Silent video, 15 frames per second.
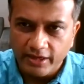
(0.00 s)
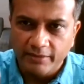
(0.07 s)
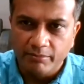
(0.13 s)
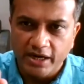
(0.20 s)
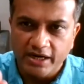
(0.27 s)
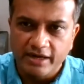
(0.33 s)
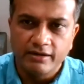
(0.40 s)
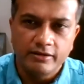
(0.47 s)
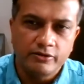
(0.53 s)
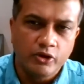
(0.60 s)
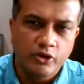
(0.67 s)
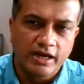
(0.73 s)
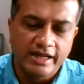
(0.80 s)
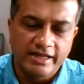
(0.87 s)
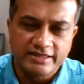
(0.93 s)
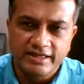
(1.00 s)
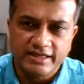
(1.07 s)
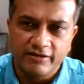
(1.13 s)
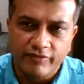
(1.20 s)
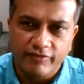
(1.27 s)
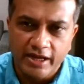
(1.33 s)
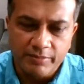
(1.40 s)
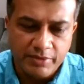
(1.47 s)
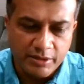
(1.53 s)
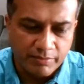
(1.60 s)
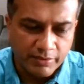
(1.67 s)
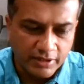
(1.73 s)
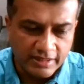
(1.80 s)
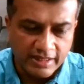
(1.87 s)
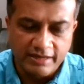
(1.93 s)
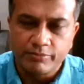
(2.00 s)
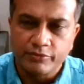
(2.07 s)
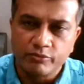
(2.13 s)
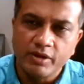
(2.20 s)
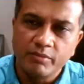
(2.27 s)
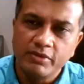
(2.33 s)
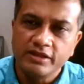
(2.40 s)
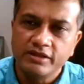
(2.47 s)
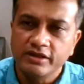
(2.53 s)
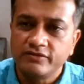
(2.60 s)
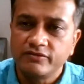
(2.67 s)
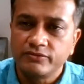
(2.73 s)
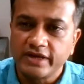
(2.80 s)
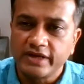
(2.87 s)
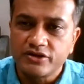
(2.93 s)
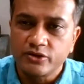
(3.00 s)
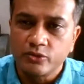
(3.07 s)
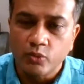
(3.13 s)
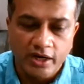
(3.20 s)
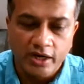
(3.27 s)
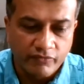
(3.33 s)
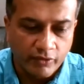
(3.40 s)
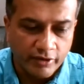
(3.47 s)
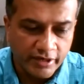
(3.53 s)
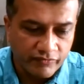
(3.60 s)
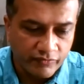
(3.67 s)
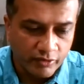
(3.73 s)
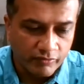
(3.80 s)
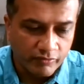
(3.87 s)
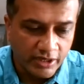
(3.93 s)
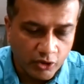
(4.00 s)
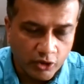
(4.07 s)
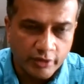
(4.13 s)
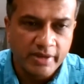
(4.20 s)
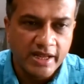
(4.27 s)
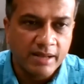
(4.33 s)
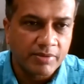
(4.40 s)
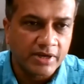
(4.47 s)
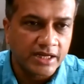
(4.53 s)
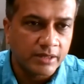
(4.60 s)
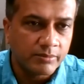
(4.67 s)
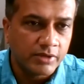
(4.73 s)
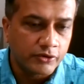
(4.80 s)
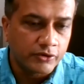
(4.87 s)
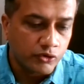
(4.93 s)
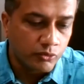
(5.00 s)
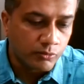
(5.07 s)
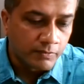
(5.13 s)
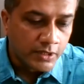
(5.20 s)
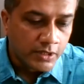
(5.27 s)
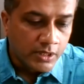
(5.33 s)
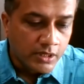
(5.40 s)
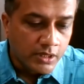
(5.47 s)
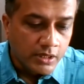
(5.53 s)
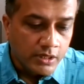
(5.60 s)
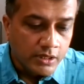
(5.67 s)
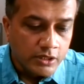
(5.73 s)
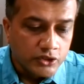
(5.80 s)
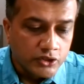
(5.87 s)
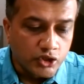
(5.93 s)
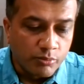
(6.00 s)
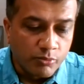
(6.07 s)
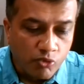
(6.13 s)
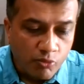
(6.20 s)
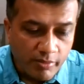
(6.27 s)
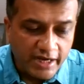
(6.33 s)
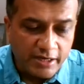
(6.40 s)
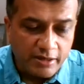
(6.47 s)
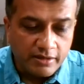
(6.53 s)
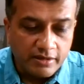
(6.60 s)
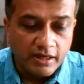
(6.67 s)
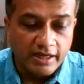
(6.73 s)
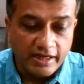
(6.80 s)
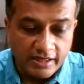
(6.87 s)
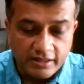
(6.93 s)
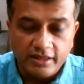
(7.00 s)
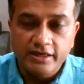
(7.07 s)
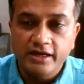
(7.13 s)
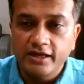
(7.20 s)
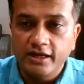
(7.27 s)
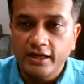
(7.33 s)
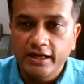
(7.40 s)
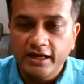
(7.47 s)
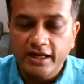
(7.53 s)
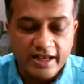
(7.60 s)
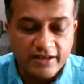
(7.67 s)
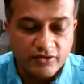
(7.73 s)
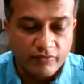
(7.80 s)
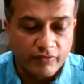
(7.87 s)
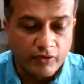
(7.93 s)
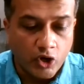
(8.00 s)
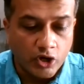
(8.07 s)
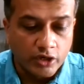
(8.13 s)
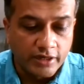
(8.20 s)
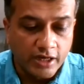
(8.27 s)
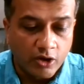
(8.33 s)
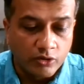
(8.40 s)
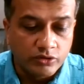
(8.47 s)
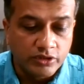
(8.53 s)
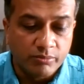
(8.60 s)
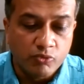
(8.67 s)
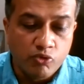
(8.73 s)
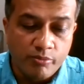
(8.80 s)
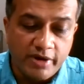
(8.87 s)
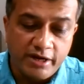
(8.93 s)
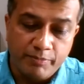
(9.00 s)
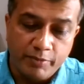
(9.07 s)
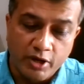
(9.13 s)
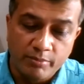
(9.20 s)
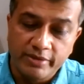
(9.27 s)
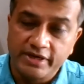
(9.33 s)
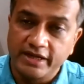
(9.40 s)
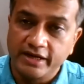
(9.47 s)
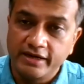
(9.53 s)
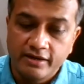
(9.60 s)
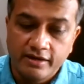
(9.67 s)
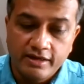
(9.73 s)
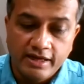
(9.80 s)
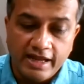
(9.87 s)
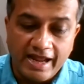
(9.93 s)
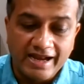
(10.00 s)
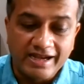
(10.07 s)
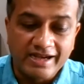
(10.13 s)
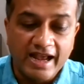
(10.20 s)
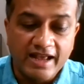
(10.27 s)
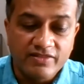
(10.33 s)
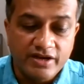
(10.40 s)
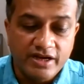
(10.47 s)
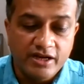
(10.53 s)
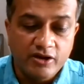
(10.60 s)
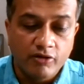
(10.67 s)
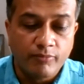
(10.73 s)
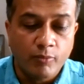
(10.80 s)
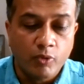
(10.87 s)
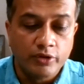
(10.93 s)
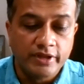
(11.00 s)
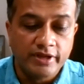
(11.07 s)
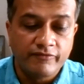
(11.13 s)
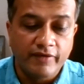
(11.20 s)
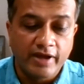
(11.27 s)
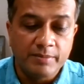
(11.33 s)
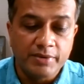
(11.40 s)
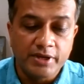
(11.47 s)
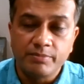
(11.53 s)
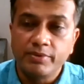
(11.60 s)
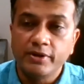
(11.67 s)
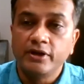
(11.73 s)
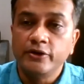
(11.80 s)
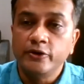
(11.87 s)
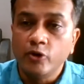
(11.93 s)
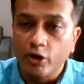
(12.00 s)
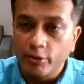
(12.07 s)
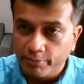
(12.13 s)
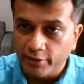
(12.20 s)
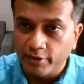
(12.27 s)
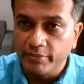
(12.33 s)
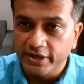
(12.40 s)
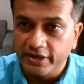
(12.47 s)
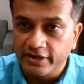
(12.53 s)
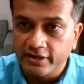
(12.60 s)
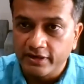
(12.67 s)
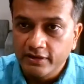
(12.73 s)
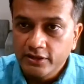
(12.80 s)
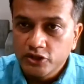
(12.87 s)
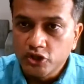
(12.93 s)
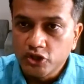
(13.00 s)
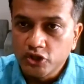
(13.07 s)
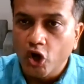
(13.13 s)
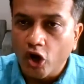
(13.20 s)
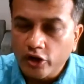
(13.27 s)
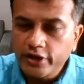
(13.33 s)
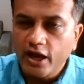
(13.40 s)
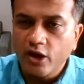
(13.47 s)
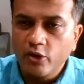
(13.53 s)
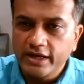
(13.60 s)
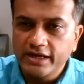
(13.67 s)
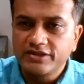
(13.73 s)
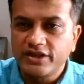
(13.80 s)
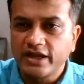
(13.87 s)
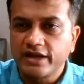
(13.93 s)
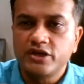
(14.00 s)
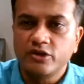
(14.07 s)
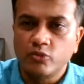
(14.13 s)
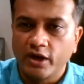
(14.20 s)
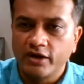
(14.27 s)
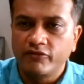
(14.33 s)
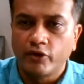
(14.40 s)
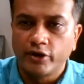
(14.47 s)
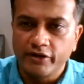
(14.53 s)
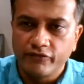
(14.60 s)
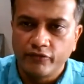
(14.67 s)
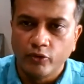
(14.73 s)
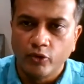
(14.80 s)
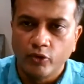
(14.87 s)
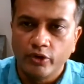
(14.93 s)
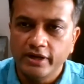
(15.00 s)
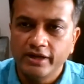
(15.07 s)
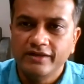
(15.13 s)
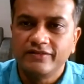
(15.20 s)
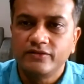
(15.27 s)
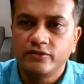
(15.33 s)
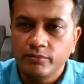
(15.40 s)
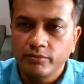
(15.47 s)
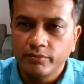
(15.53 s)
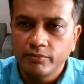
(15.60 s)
but you're less than 5 people, then probably this section 144 will not be applicable to you. So the movement in case of a lockdown, the movement permitted and gathering of more than 5 people not permitted. So lockdown and a section 144 is